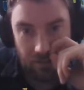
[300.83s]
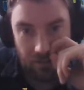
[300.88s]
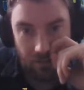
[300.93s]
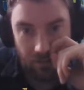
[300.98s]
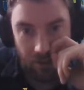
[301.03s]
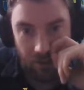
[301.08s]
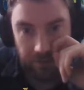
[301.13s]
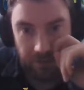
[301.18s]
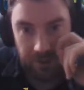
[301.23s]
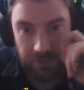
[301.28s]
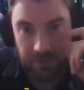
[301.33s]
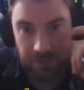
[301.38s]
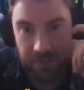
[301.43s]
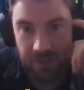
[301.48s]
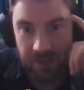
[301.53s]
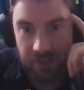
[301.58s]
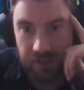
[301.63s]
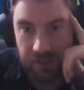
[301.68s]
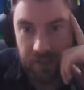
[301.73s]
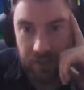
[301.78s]
Oh, I'm going to
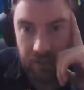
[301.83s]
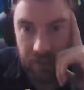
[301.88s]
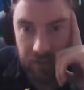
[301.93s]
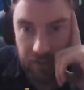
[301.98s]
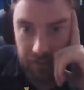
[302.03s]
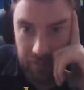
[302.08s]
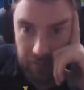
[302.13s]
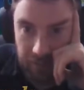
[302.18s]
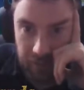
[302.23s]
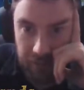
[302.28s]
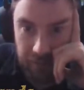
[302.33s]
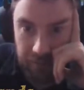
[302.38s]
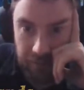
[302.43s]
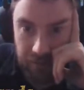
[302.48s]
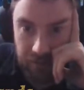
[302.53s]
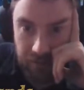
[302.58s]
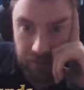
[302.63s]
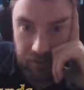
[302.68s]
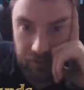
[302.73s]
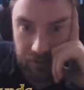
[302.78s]
play the
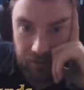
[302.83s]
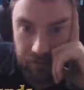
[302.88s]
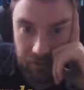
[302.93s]
Behemoth.